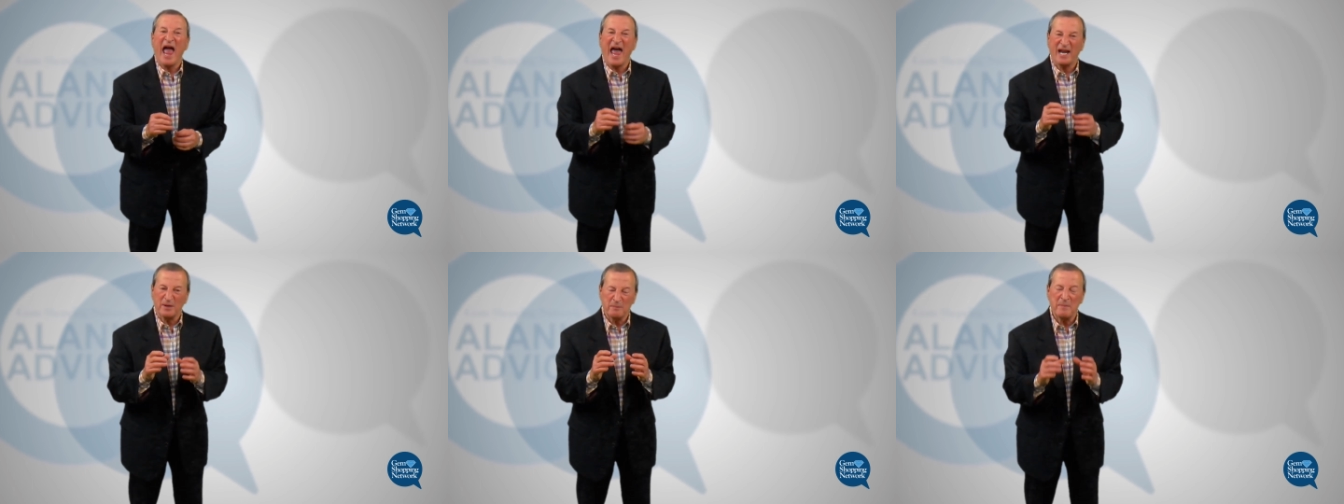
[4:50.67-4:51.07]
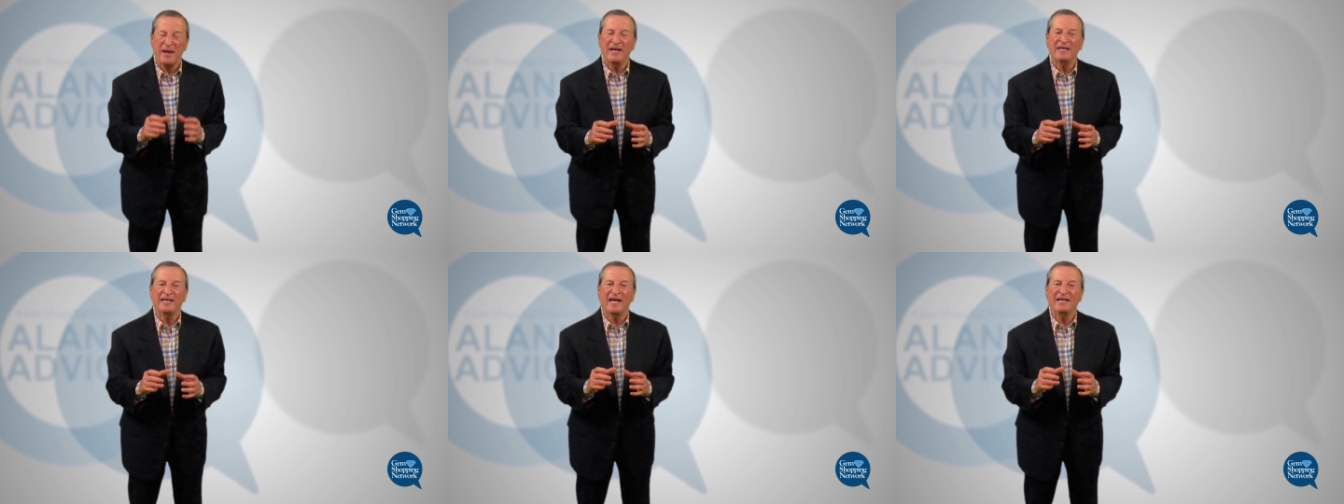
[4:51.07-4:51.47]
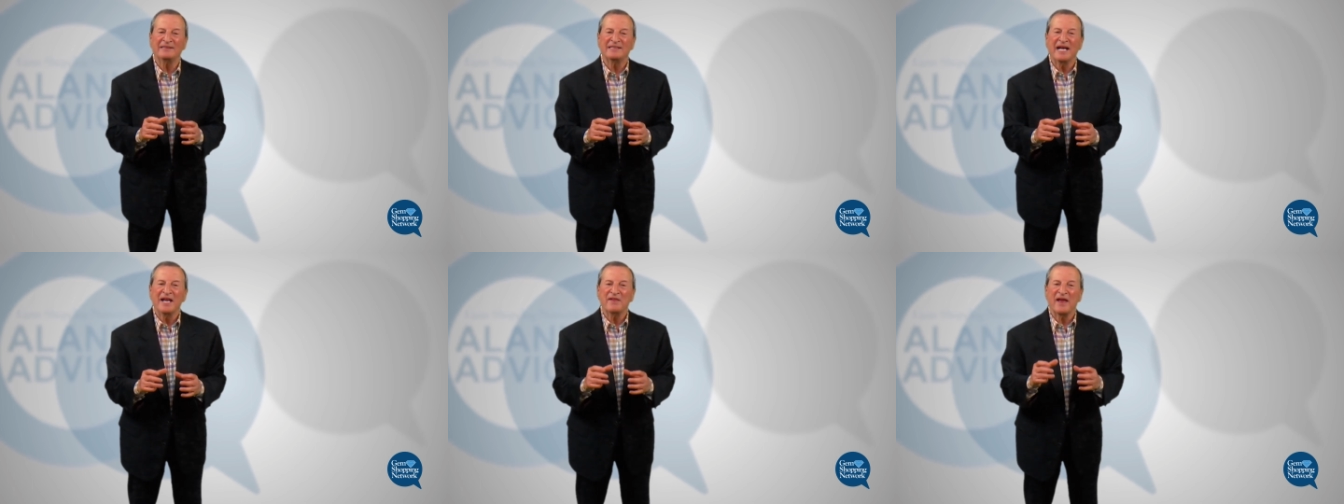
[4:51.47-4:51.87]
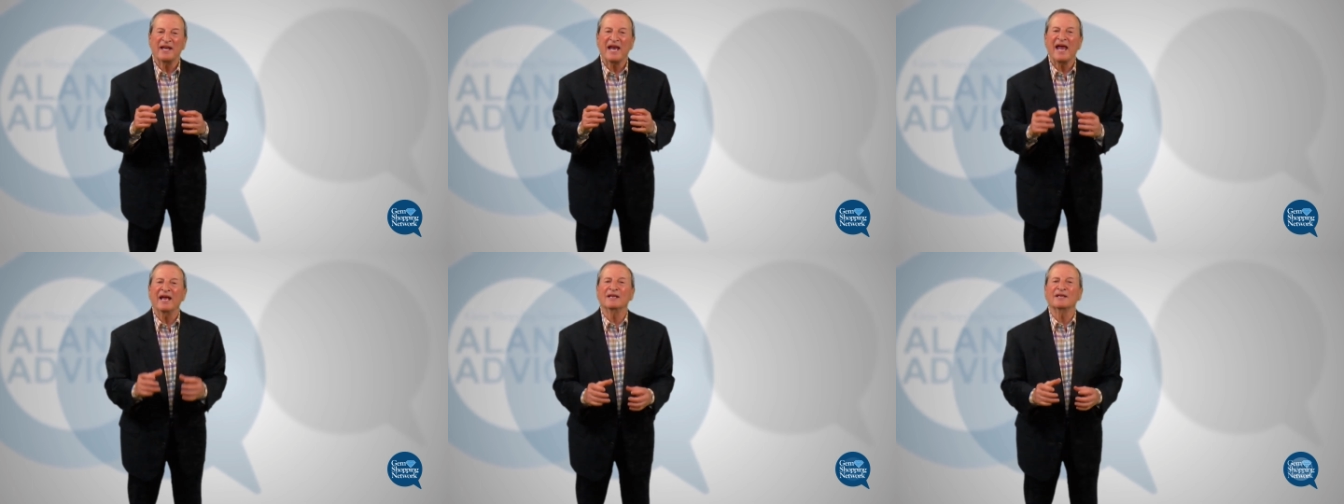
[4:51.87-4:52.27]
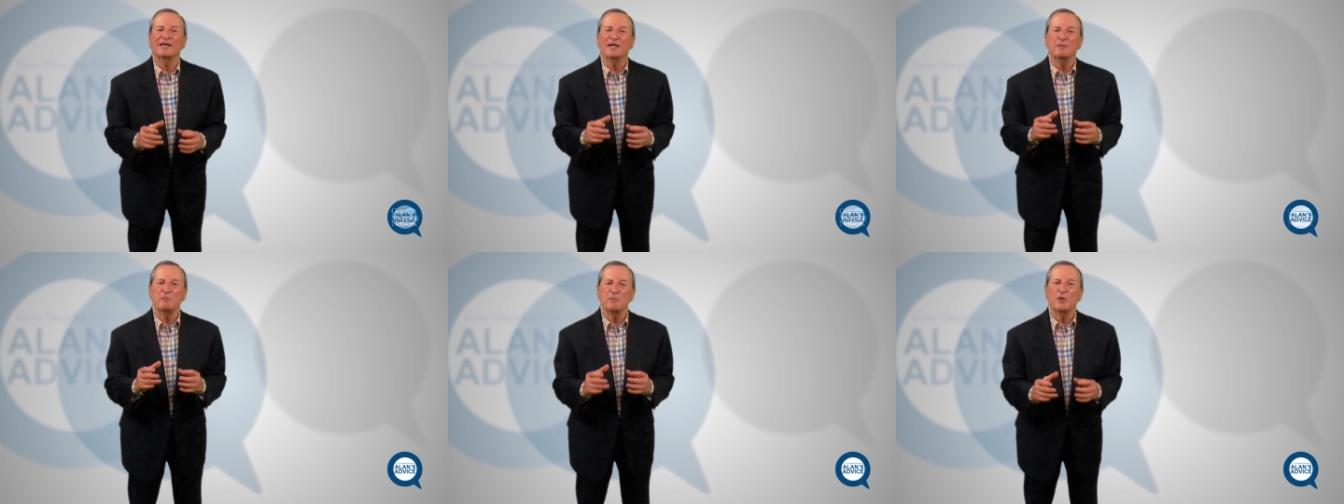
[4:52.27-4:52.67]
And it maintains that
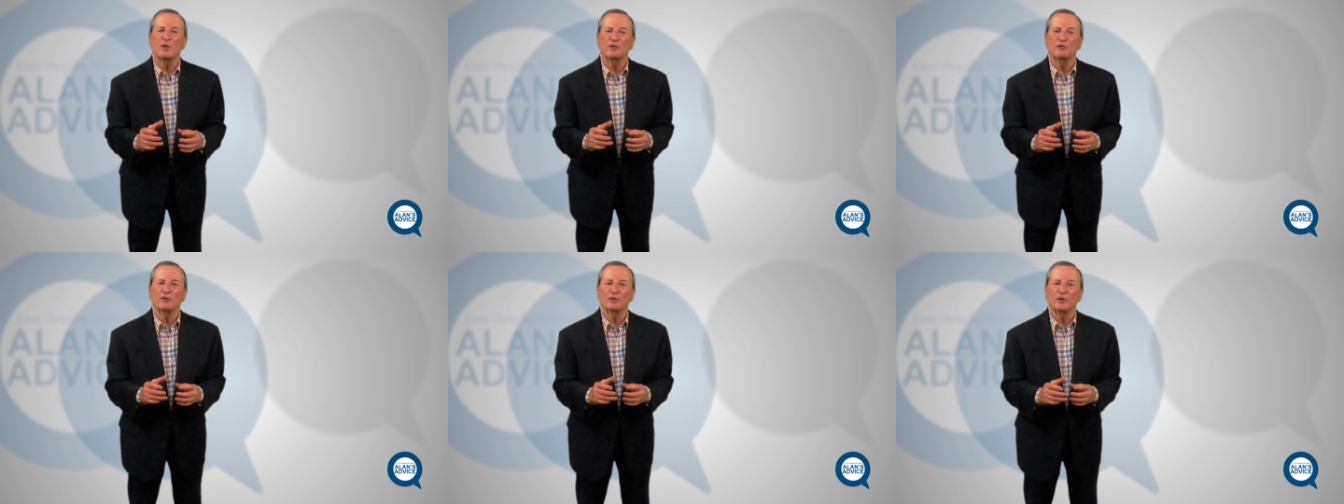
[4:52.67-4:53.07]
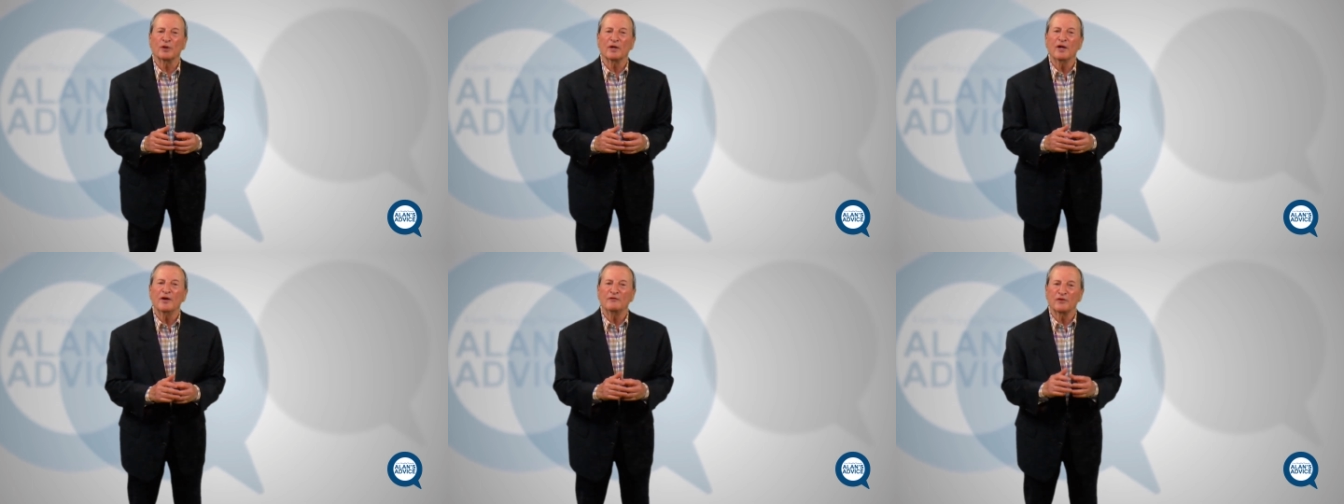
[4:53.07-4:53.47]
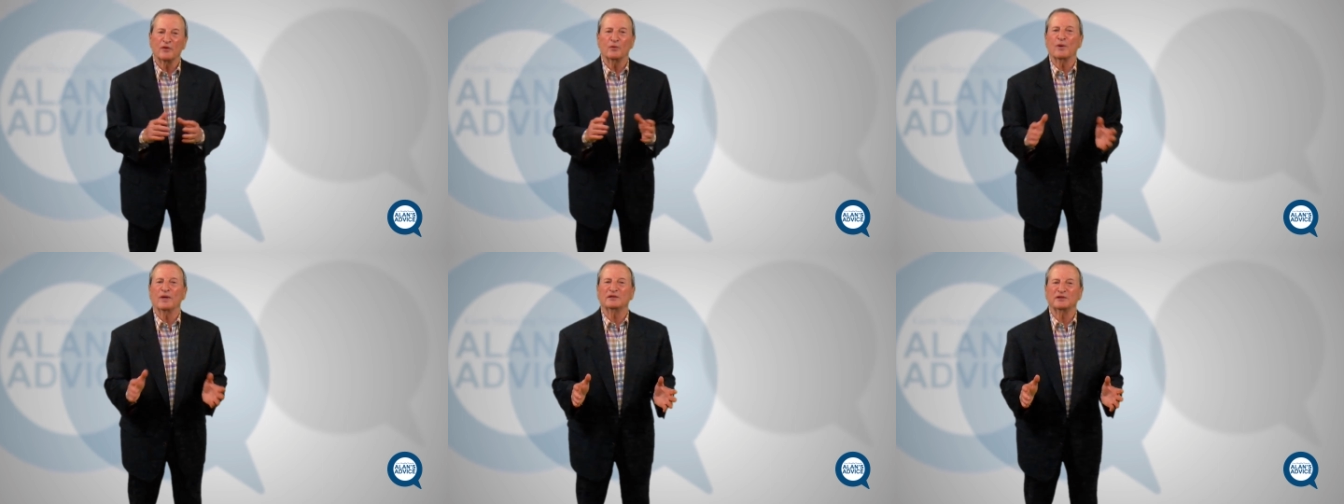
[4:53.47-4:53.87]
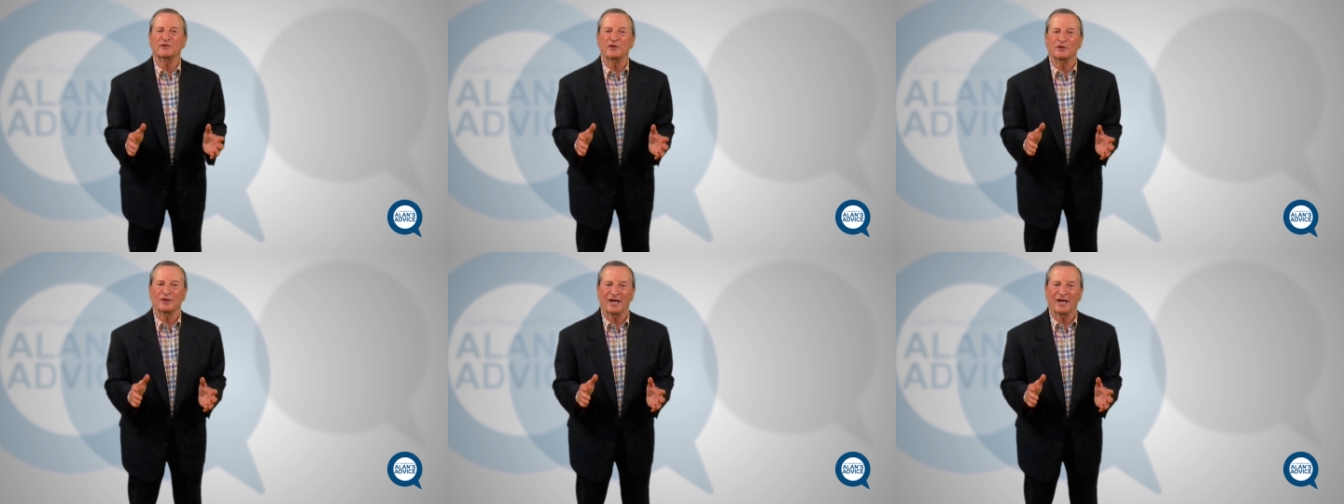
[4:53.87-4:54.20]
elegant, beautiful look for the rest of your